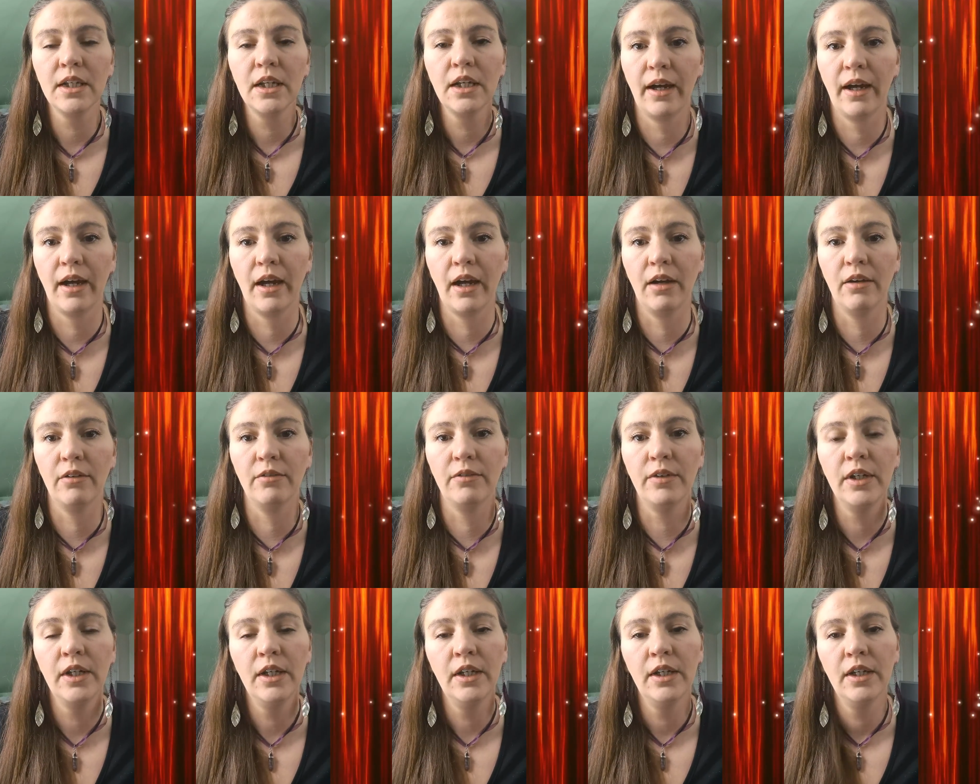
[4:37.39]
I
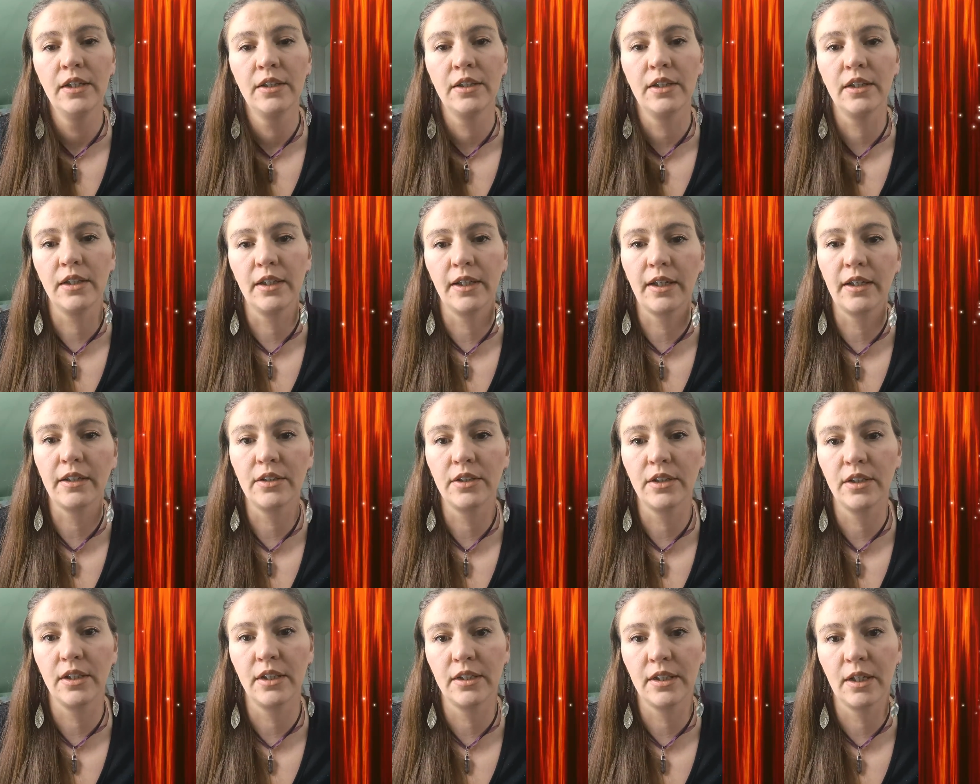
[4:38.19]
have the link
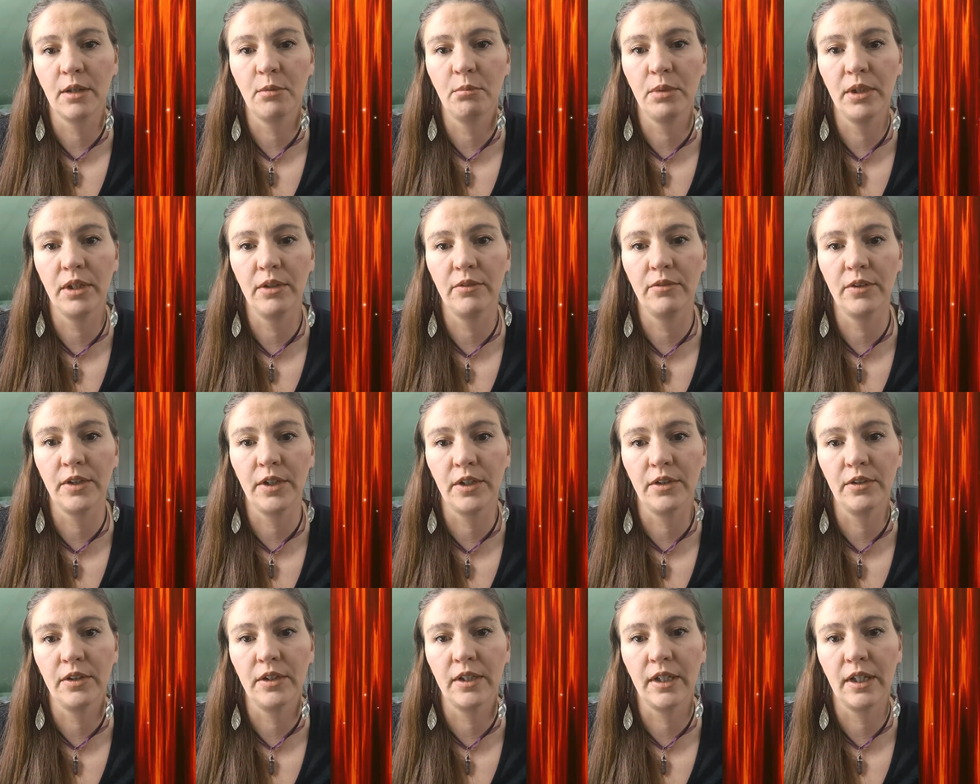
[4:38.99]
to the template for
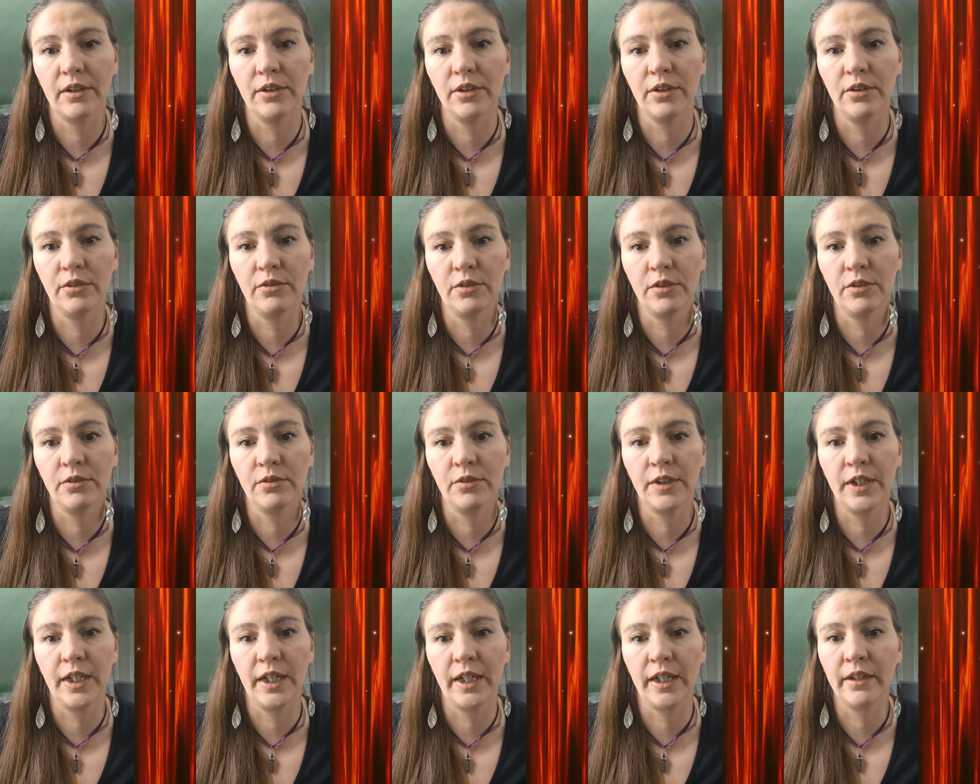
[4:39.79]
you to download for
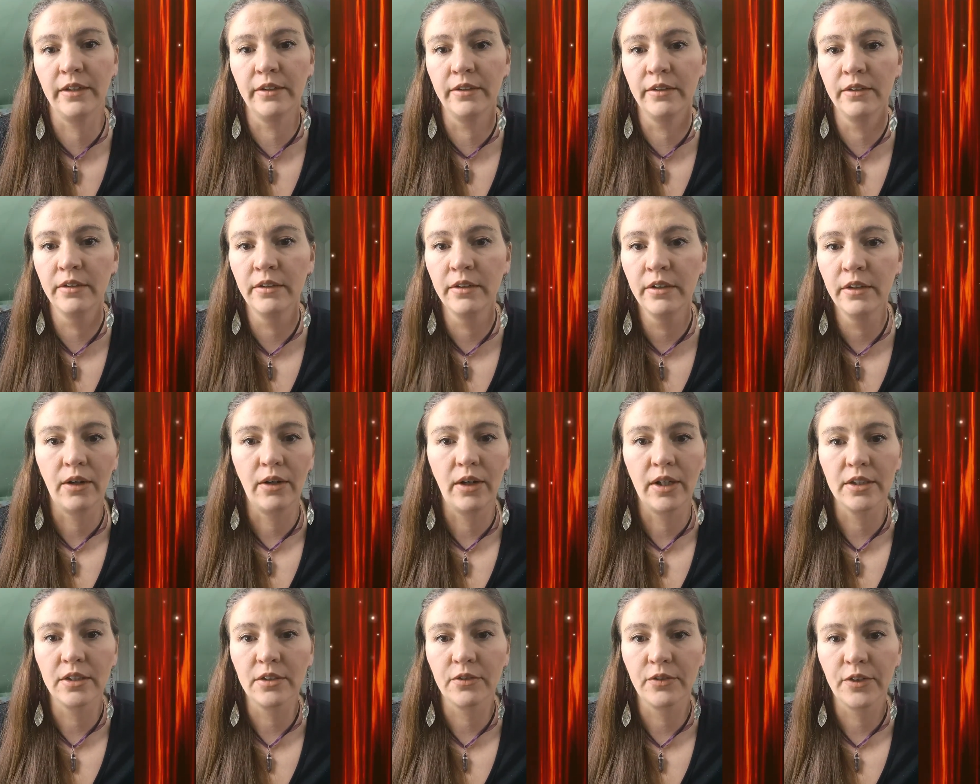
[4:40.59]
free.
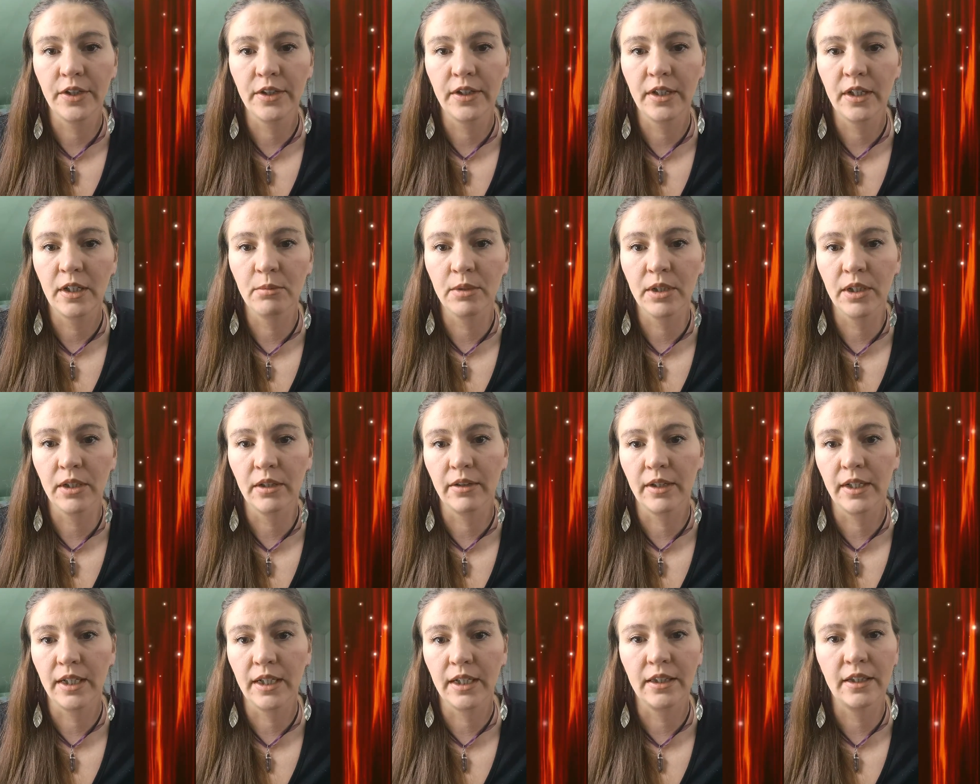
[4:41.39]
Don't ask for your email
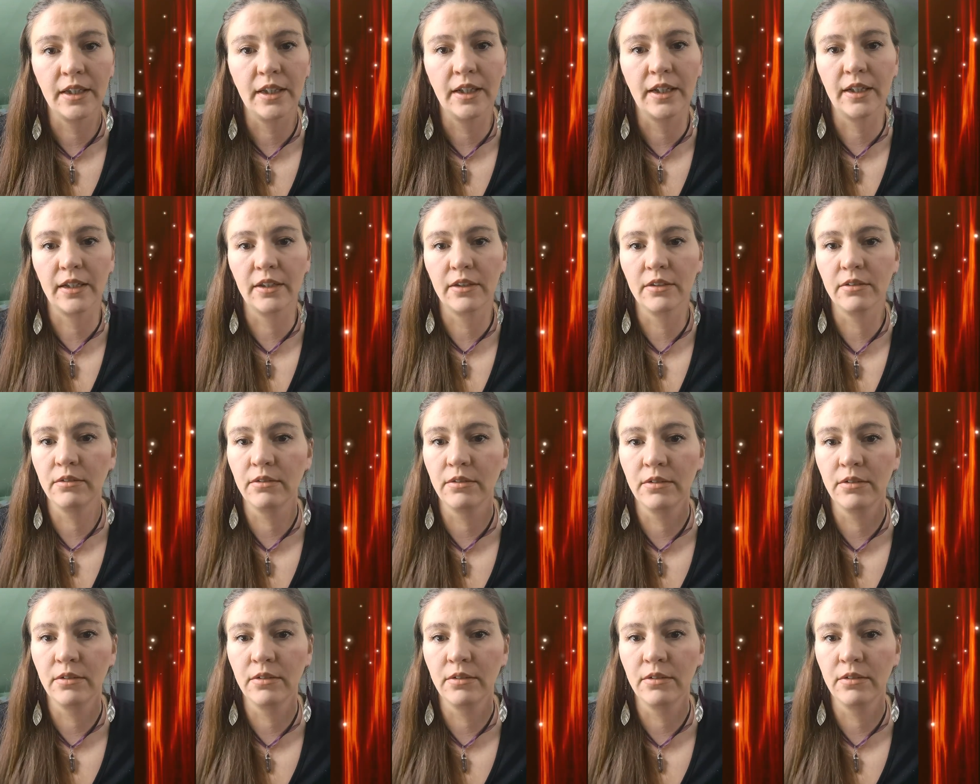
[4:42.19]
or anything.